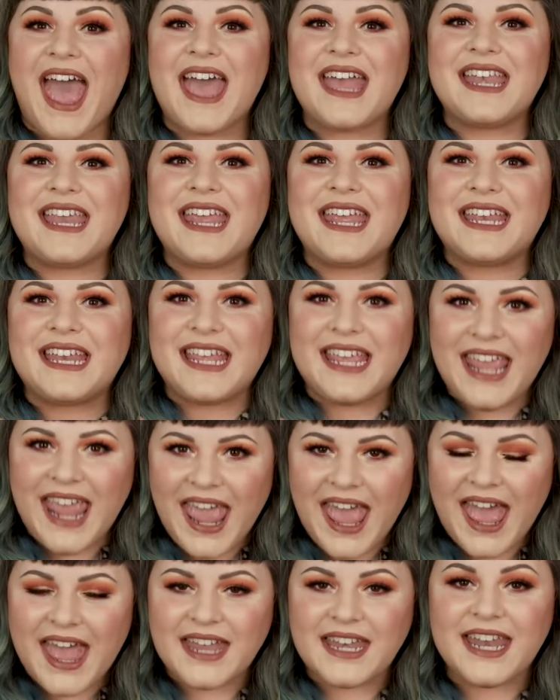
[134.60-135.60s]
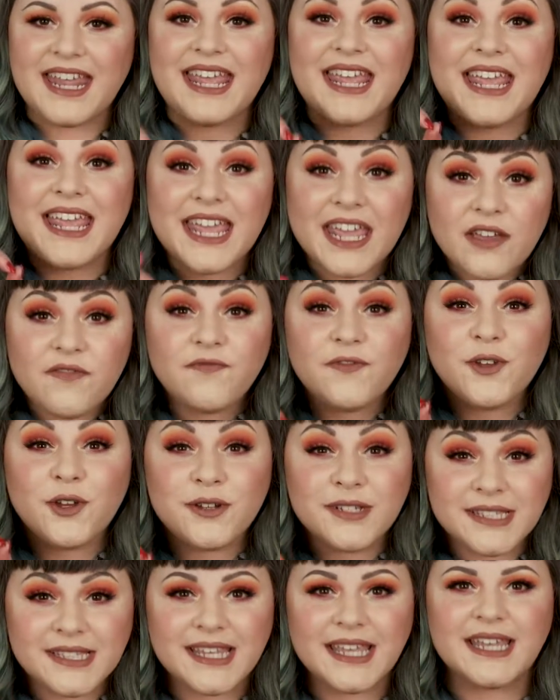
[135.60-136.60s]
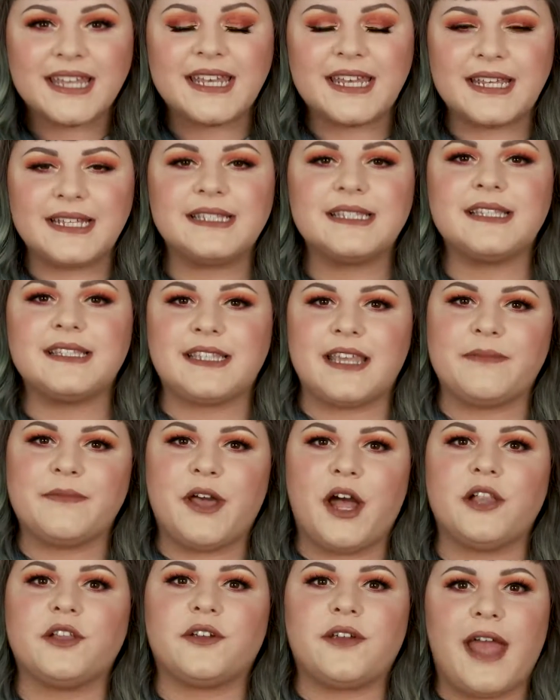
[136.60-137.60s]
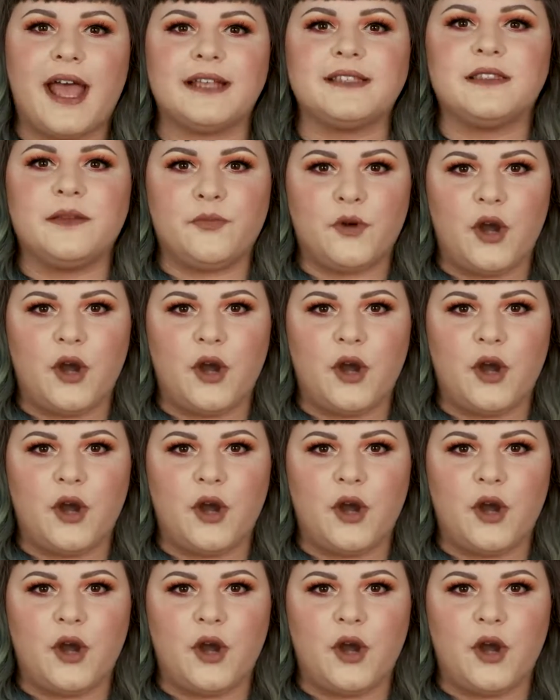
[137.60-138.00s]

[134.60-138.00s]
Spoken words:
and it can if your skin is the same color as the